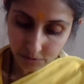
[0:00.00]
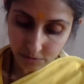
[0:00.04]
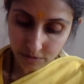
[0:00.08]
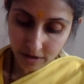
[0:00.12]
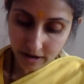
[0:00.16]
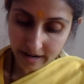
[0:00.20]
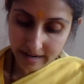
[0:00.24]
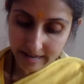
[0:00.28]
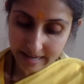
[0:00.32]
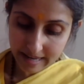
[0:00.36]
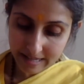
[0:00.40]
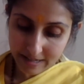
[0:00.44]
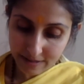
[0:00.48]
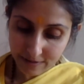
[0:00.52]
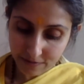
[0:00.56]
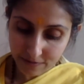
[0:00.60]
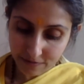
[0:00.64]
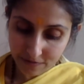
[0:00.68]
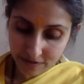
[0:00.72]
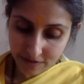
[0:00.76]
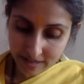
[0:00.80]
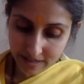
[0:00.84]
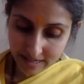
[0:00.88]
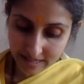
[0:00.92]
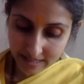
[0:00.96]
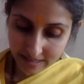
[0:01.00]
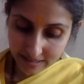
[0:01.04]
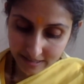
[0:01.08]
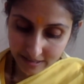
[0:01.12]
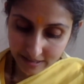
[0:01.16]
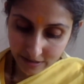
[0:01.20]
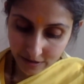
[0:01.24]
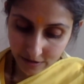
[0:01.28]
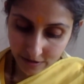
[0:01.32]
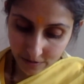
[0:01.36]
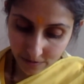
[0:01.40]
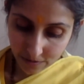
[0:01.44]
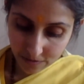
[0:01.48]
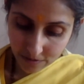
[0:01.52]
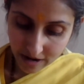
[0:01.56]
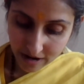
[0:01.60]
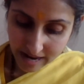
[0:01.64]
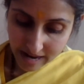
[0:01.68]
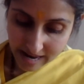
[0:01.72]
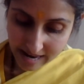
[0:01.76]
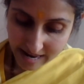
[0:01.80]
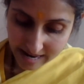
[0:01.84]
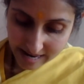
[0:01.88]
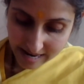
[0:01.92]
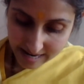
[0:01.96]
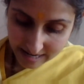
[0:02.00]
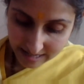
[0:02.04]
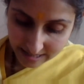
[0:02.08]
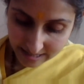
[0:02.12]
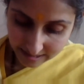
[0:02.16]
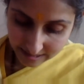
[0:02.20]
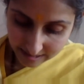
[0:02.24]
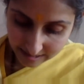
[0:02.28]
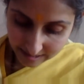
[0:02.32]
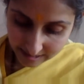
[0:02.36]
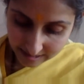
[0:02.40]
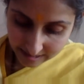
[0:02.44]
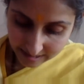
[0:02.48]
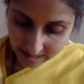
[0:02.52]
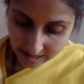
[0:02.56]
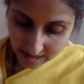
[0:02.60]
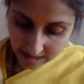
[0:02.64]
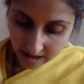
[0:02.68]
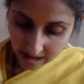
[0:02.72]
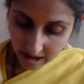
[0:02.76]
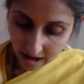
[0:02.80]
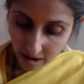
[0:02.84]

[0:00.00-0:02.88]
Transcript: through thy infinite grace,